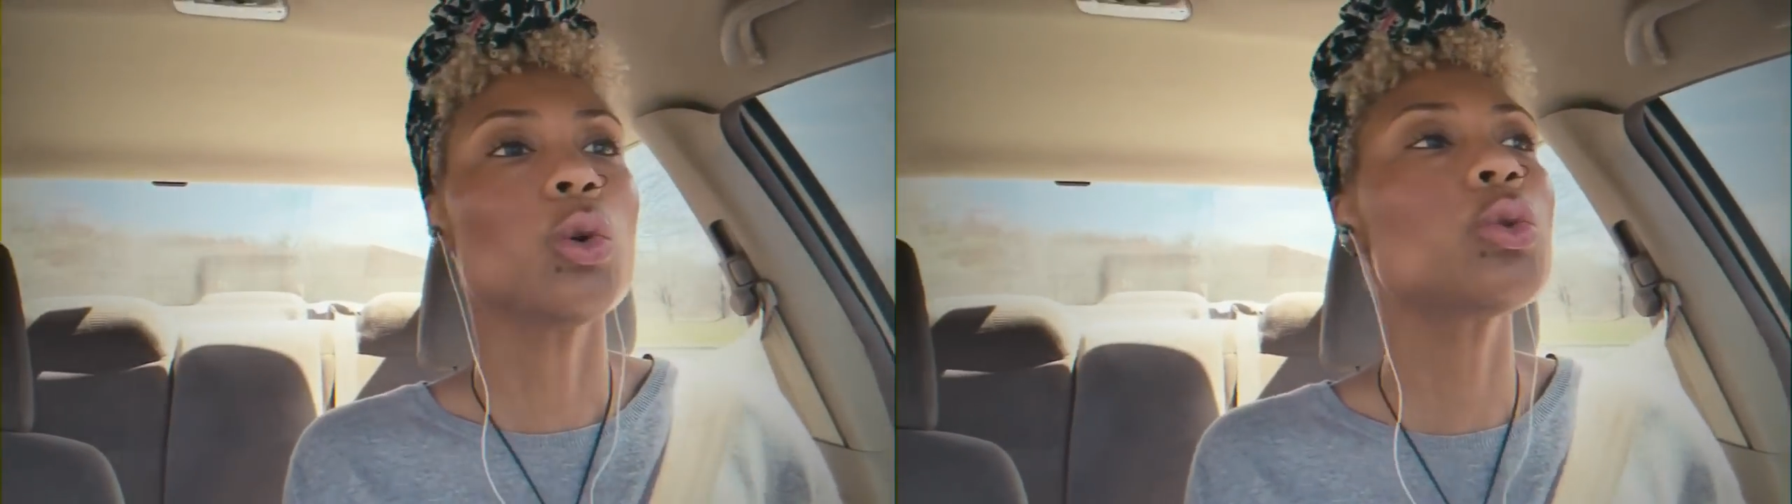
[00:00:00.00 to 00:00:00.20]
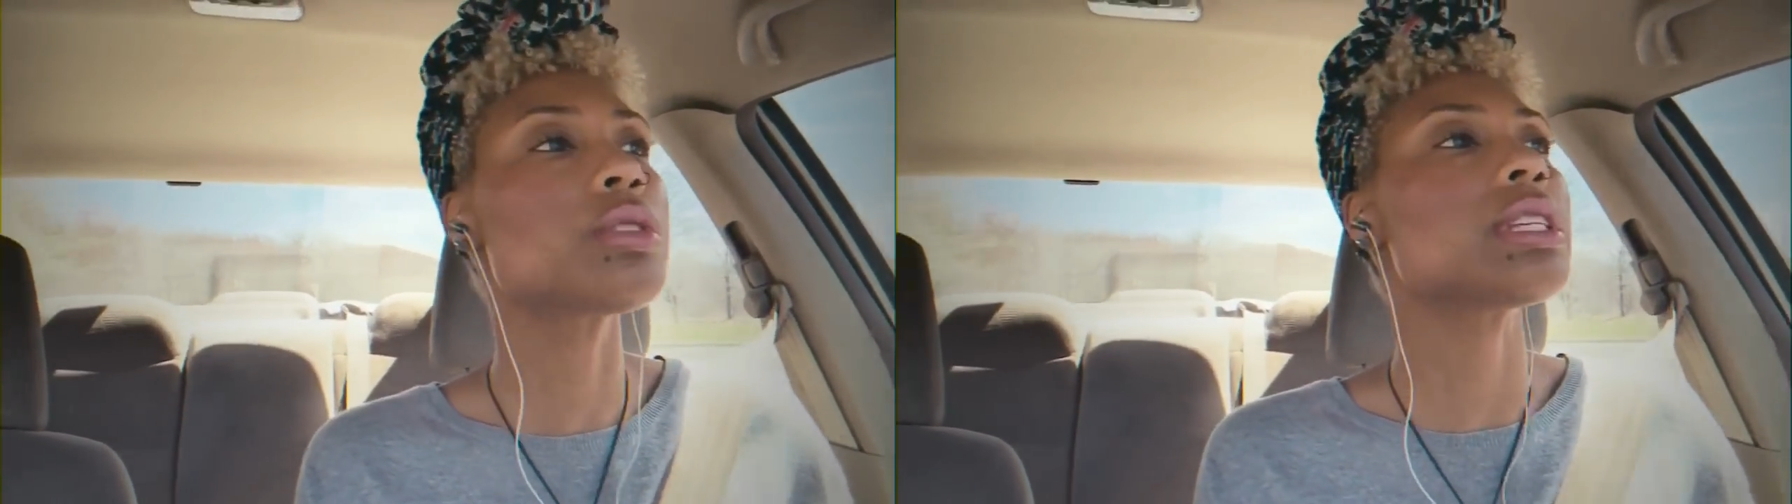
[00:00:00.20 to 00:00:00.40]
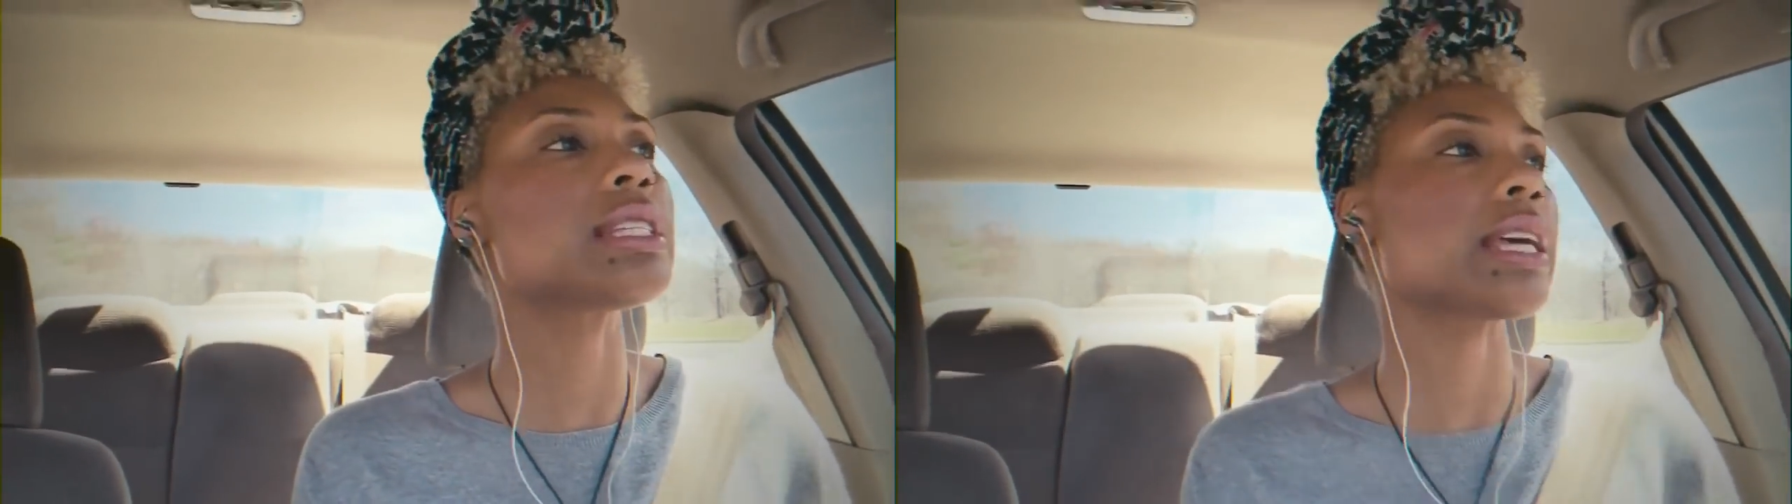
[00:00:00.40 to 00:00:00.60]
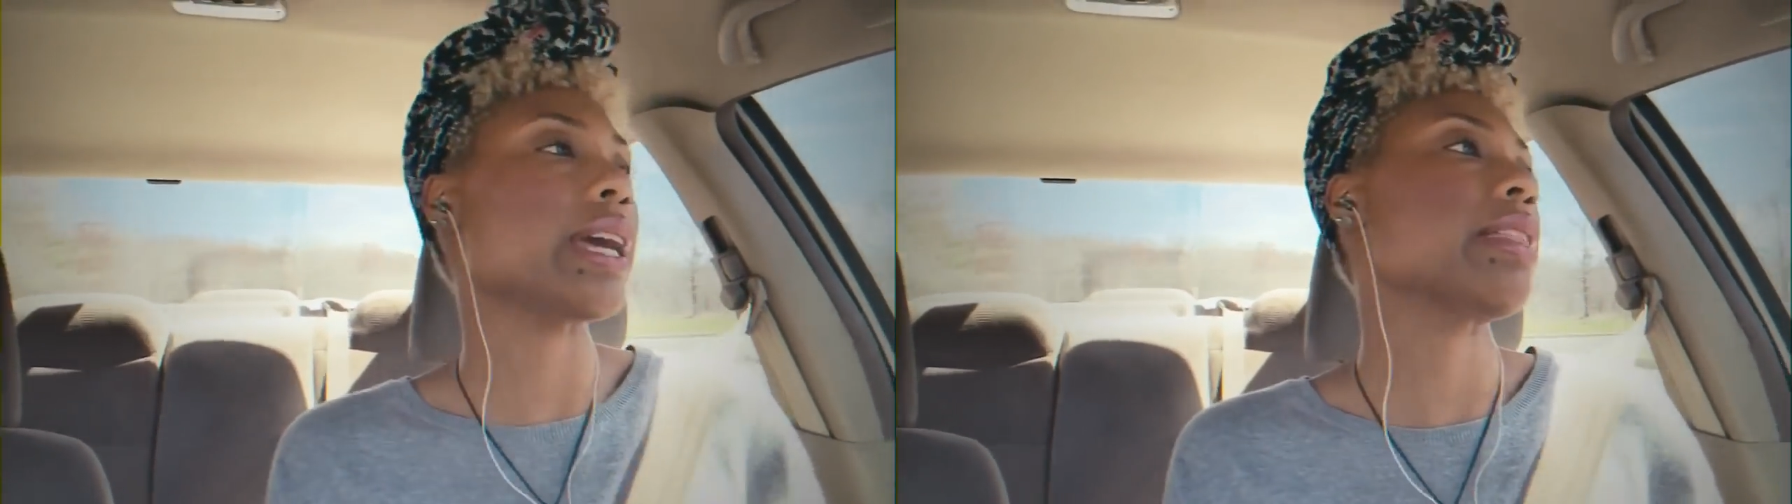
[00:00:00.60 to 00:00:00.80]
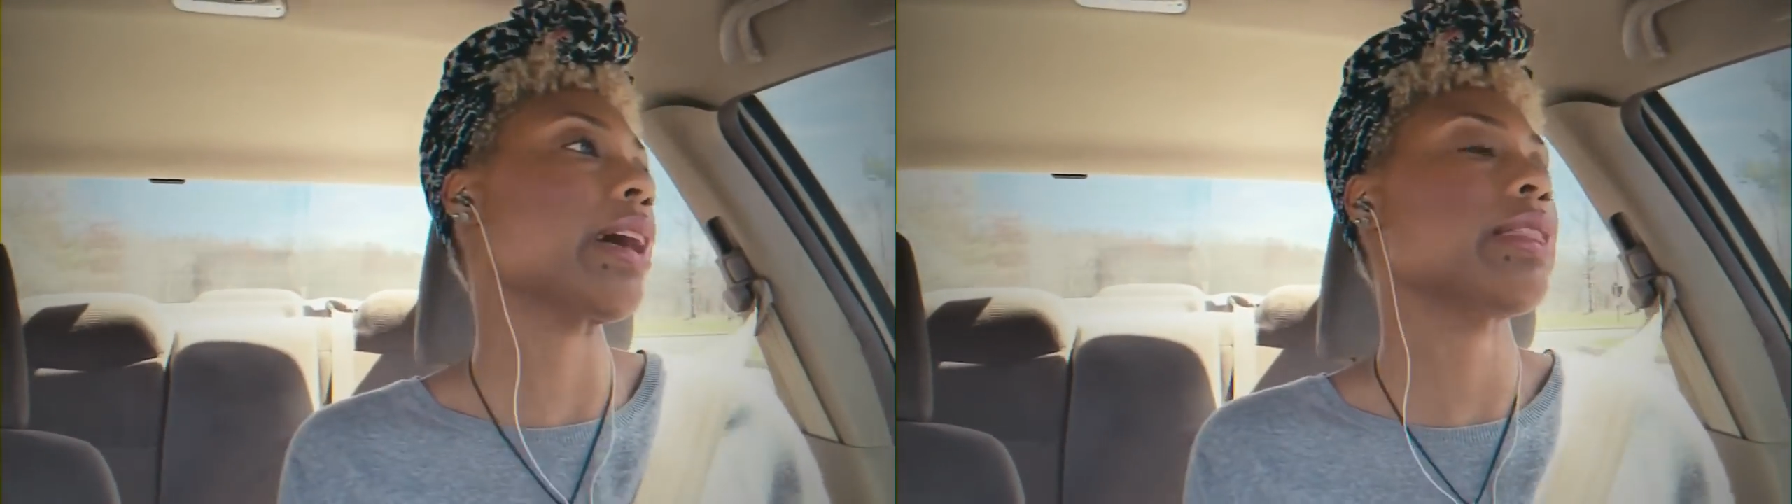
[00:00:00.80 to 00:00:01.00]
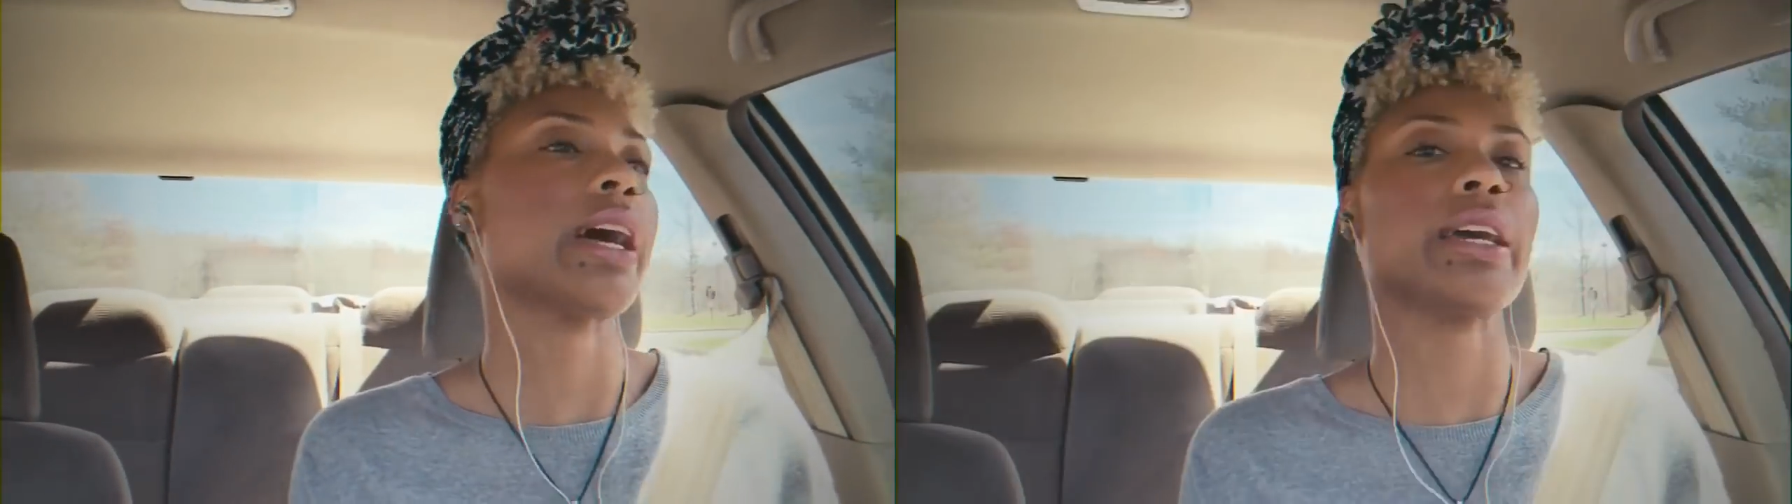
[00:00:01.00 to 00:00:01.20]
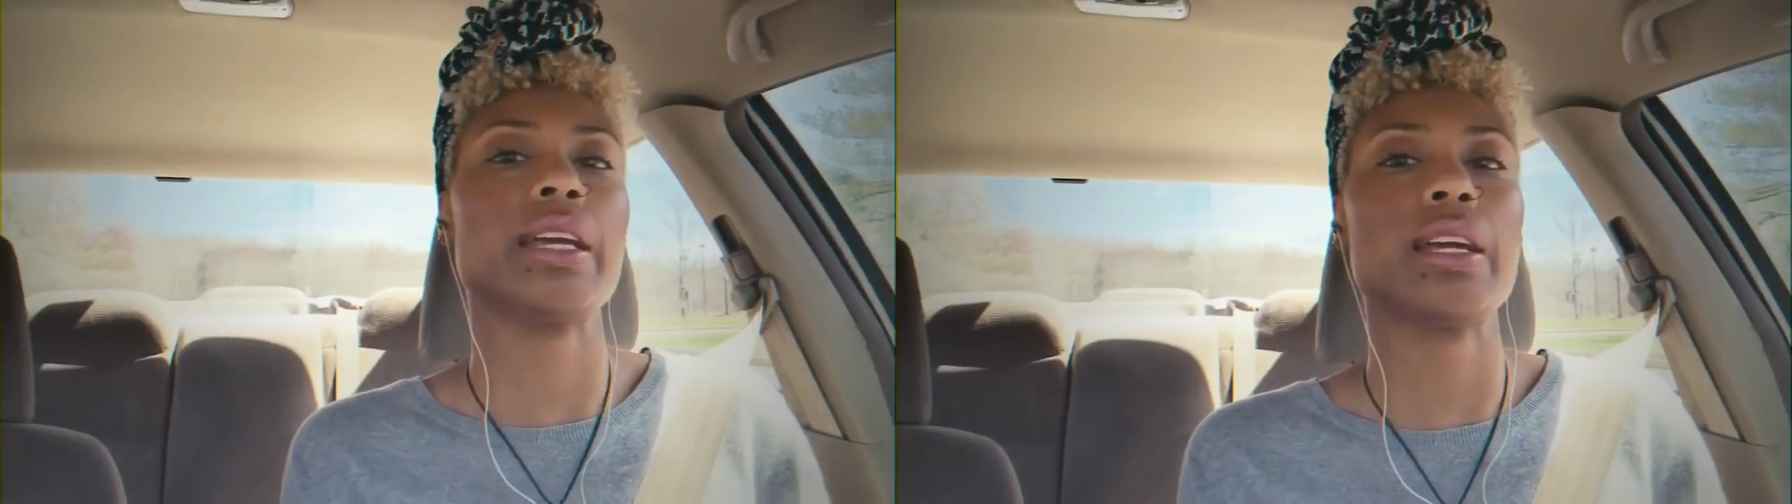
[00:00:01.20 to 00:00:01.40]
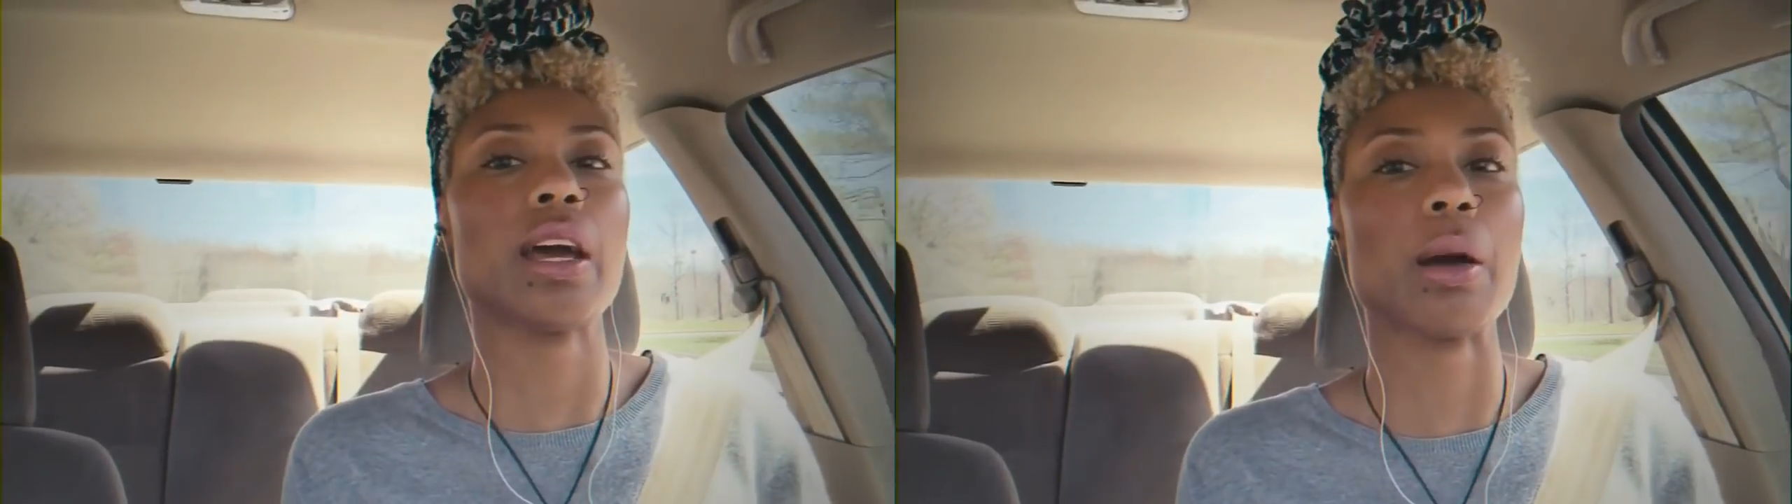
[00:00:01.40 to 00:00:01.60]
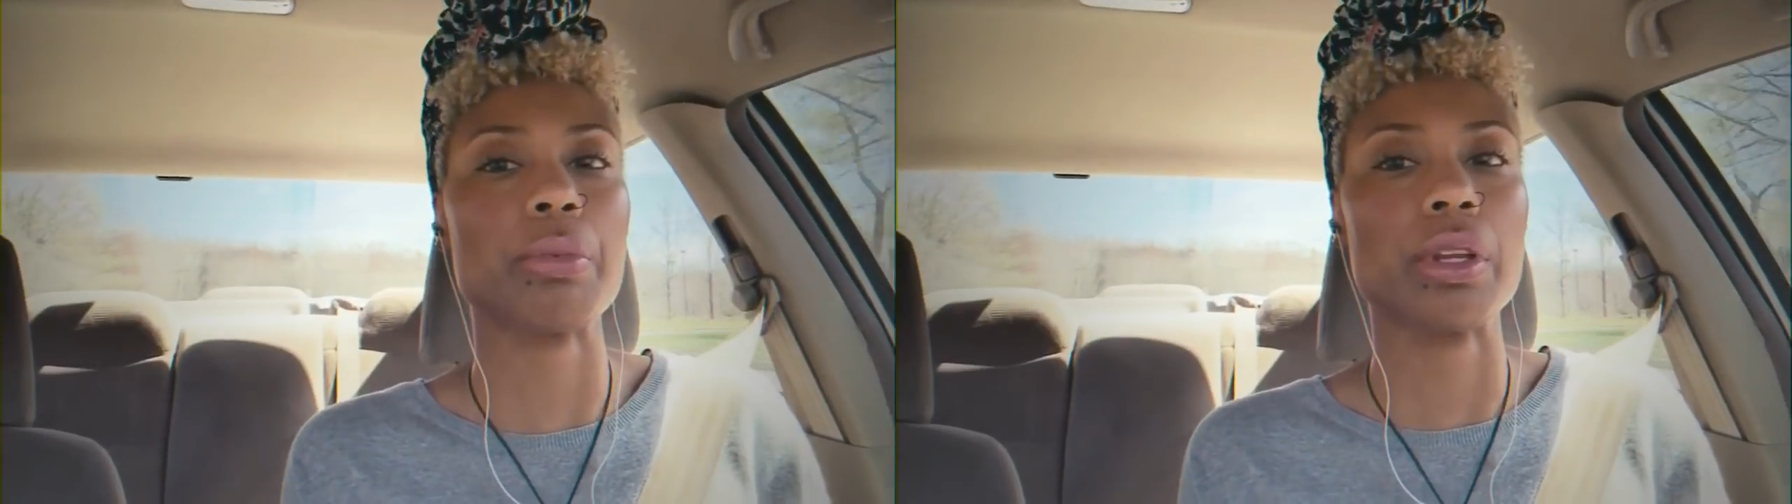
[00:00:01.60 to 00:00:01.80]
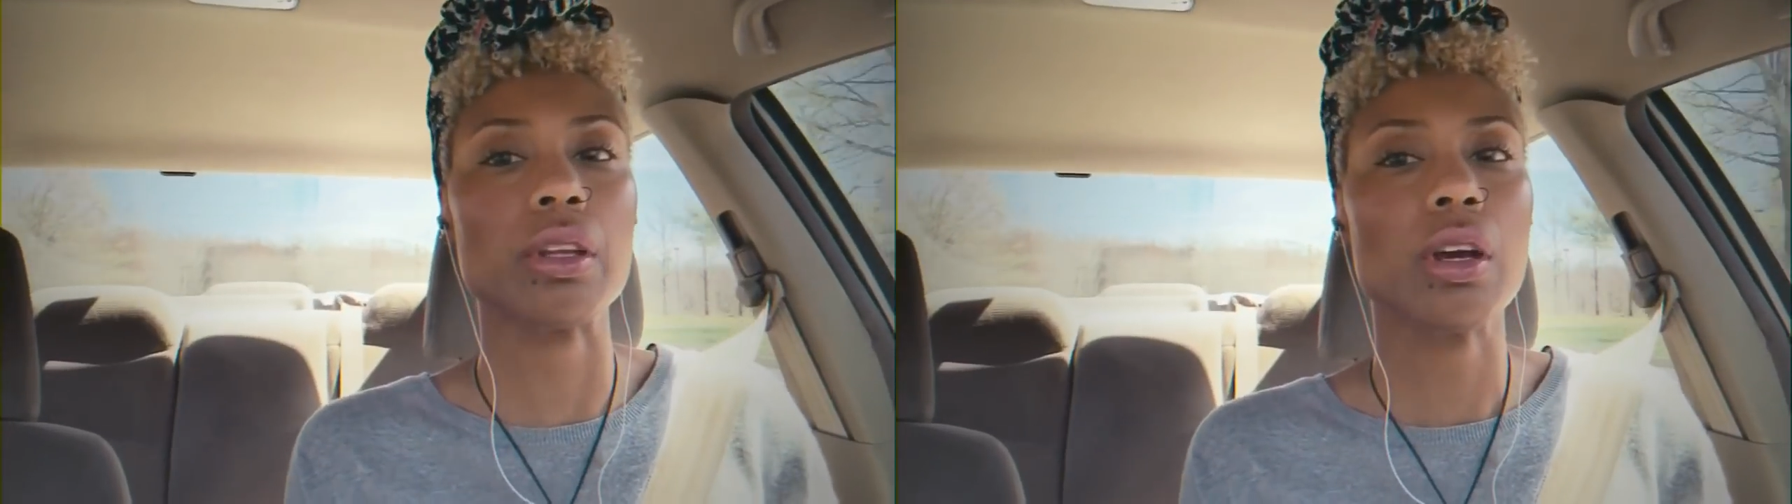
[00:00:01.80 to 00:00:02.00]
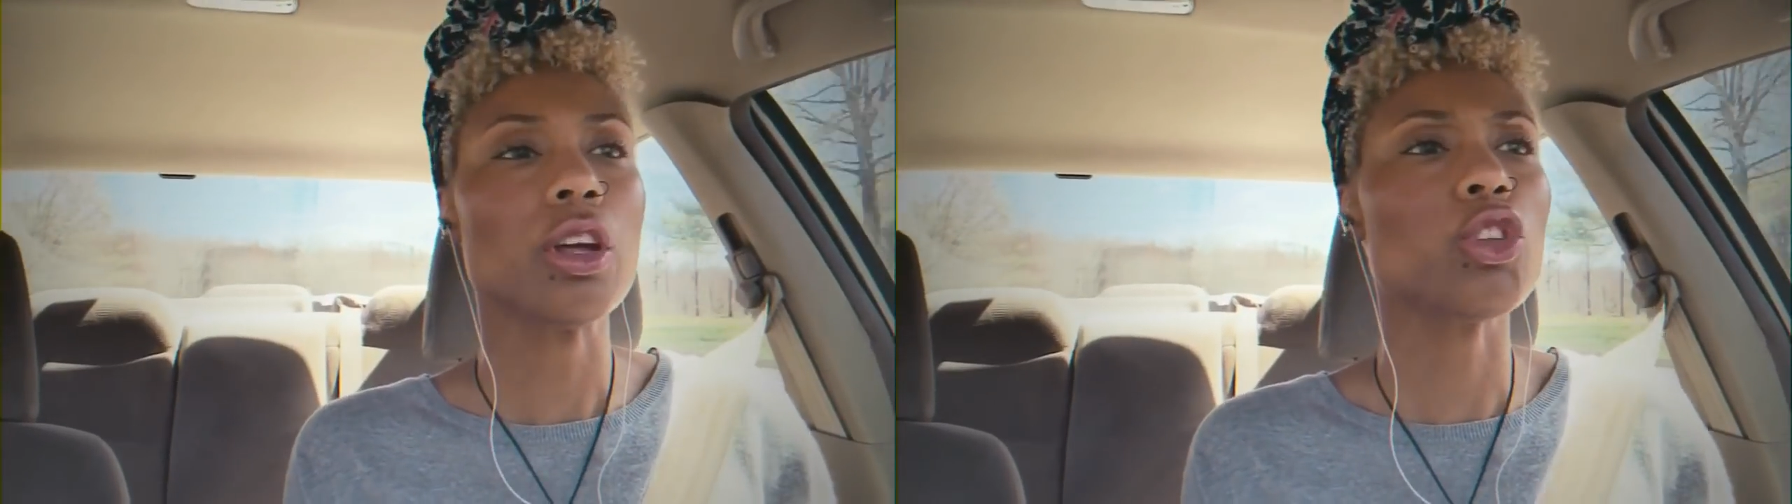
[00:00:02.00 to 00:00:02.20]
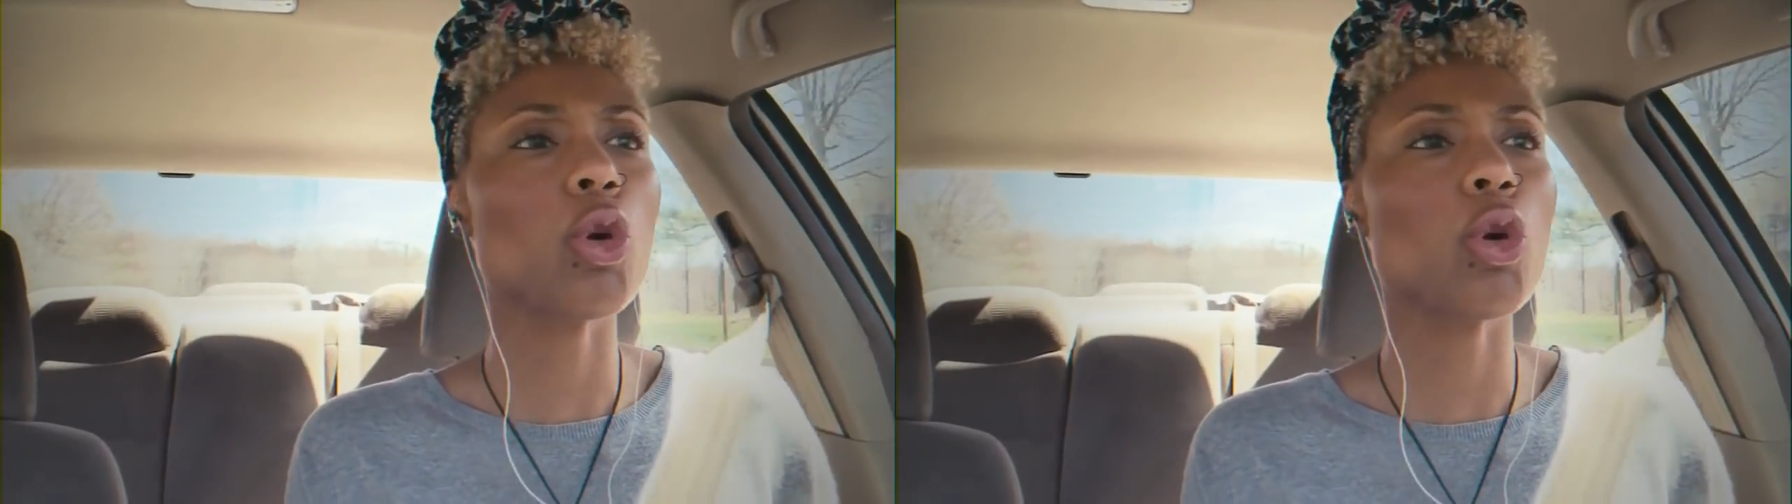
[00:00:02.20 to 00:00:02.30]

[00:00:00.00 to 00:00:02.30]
Who's to say that that can't happen?